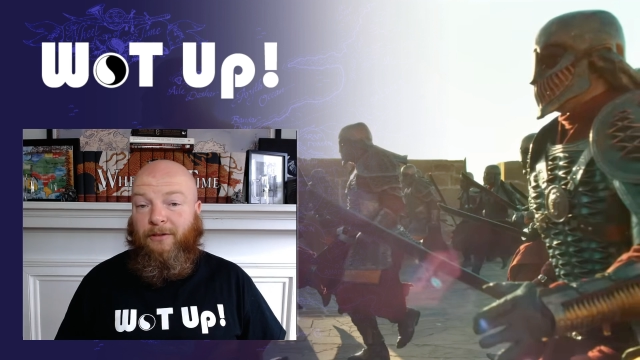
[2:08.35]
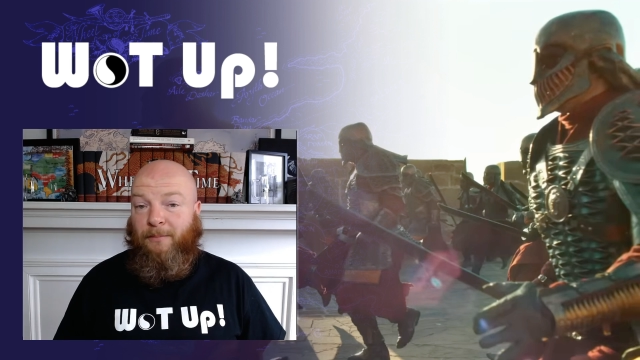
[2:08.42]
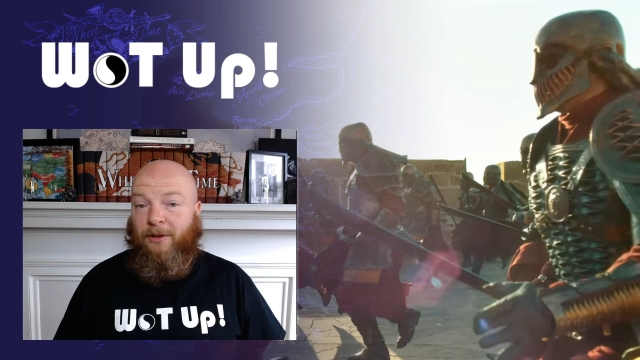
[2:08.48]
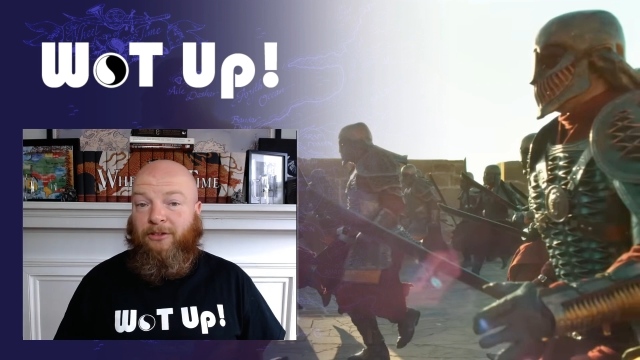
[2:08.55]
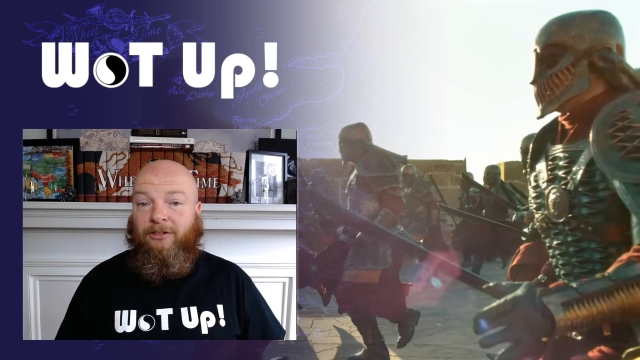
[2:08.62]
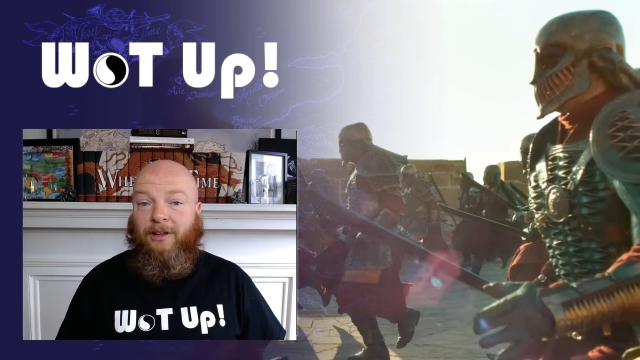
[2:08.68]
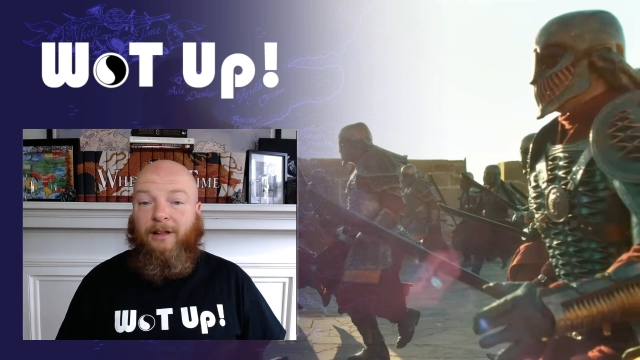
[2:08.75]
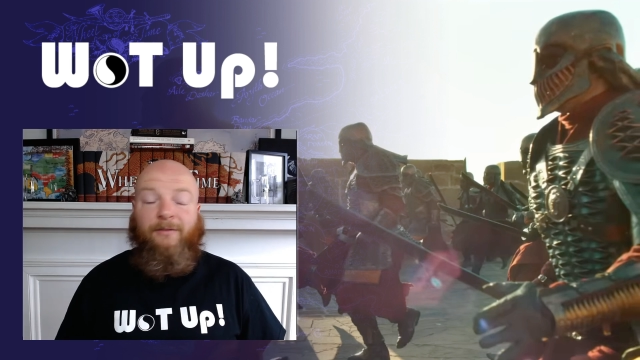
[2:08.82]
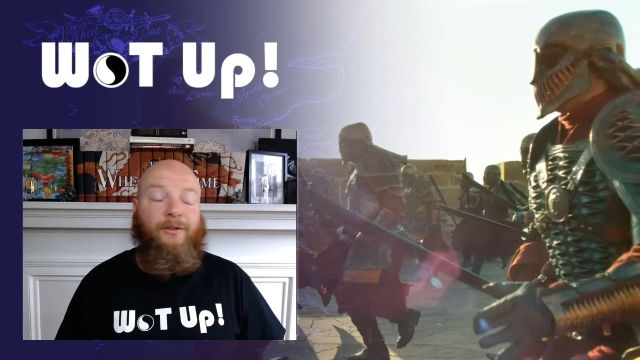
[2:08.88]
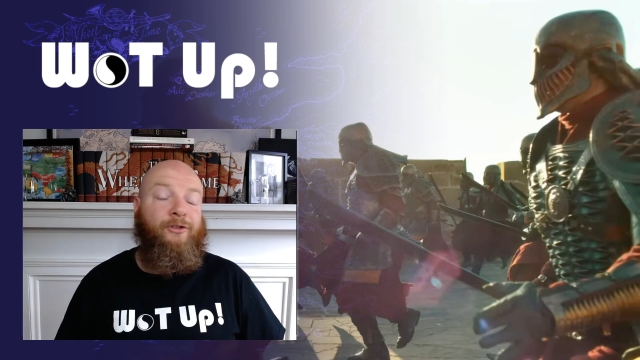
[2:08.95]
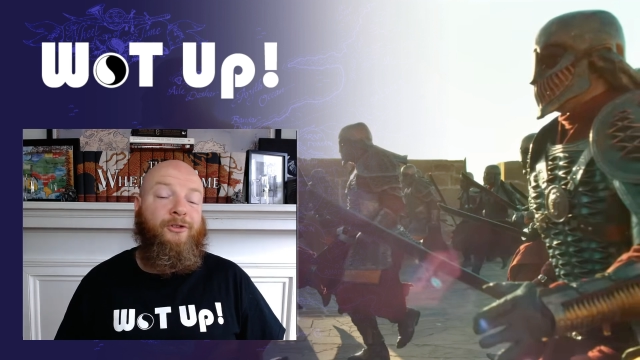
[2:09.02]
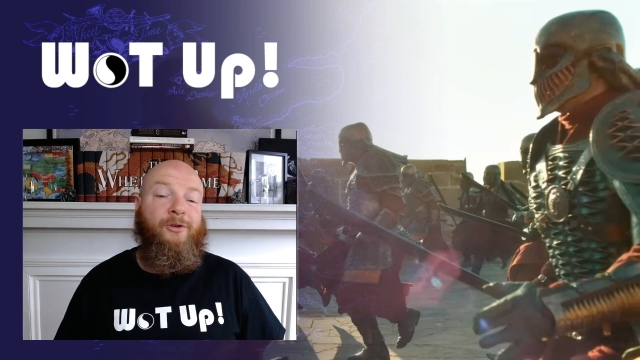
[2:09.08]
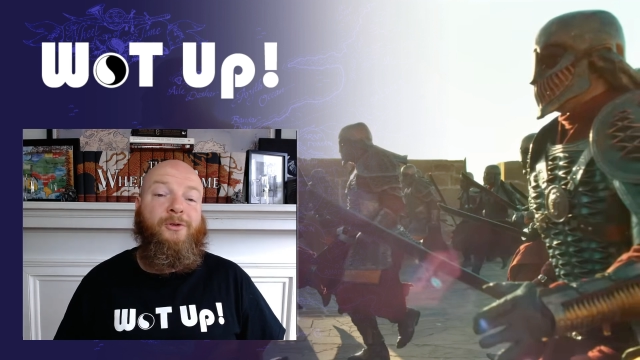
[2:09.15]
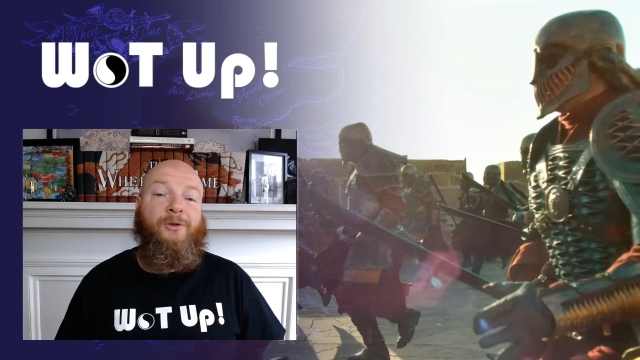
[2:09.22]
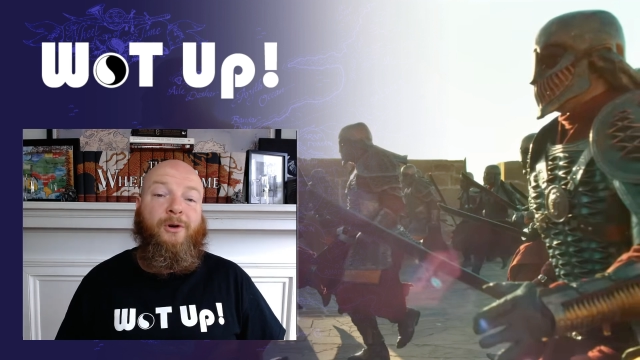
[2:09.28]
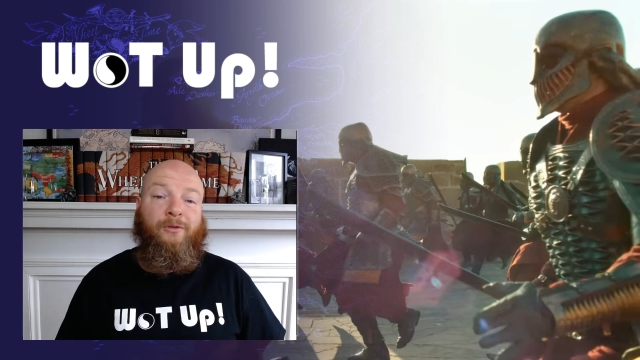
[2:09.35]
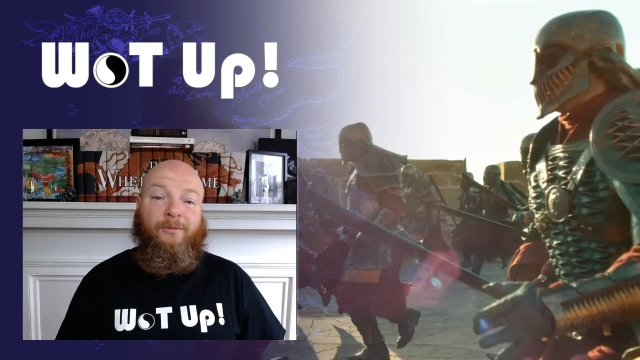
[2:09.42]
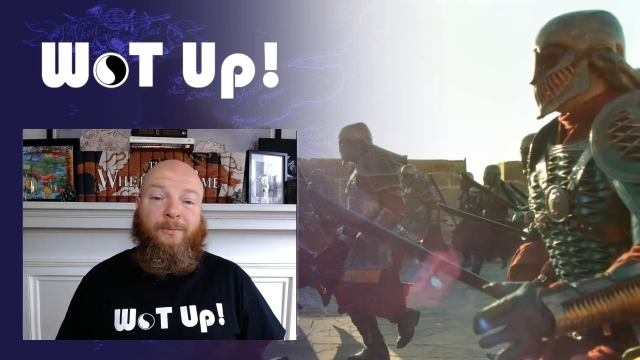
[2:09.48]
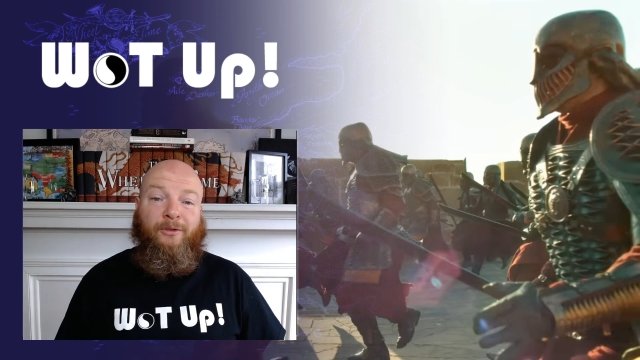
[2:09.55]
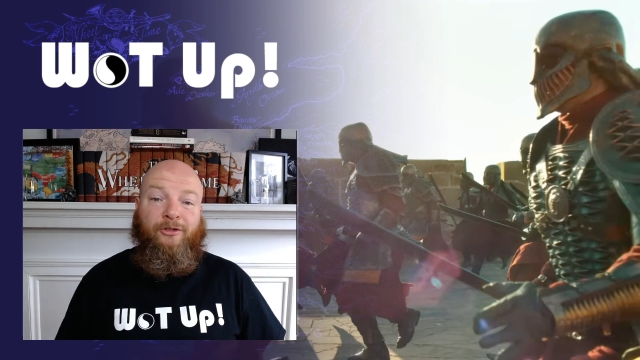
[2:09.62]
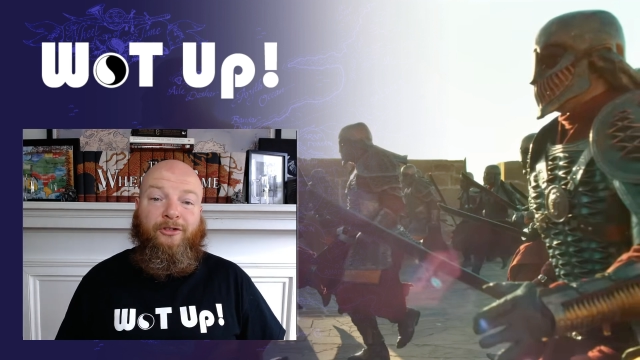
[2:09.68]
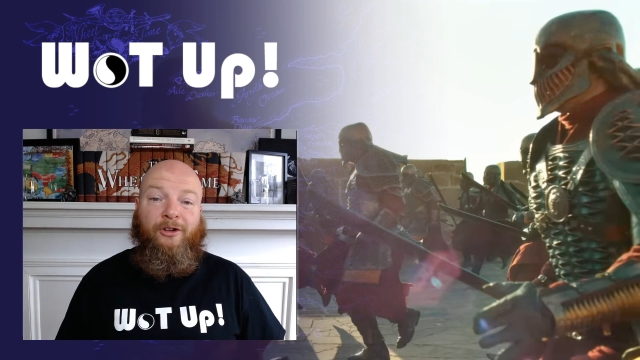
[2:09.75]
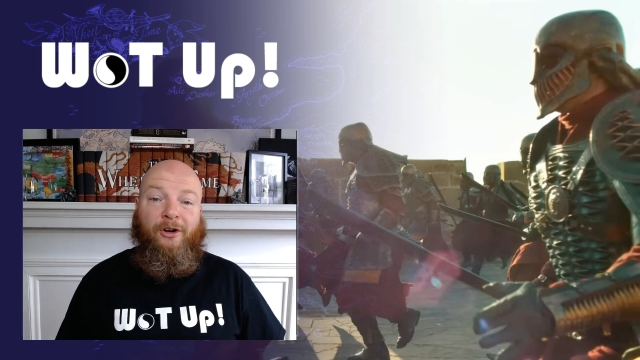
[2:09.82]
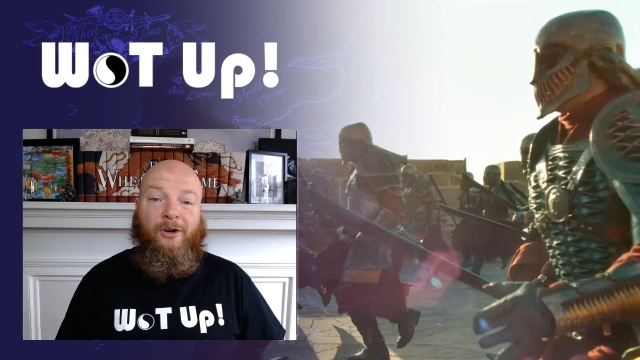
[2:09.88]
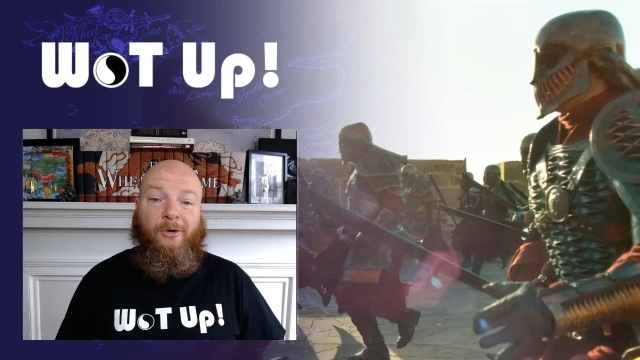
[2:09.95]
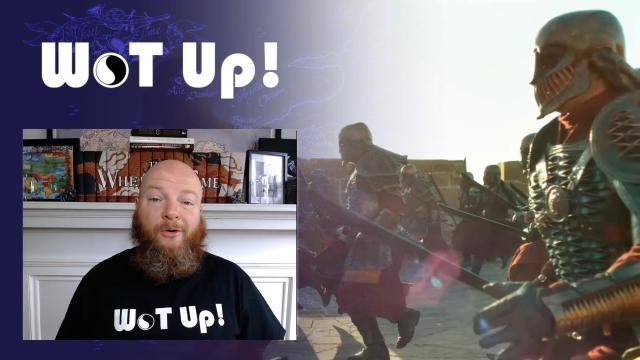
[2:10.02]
myself as Uno from the show,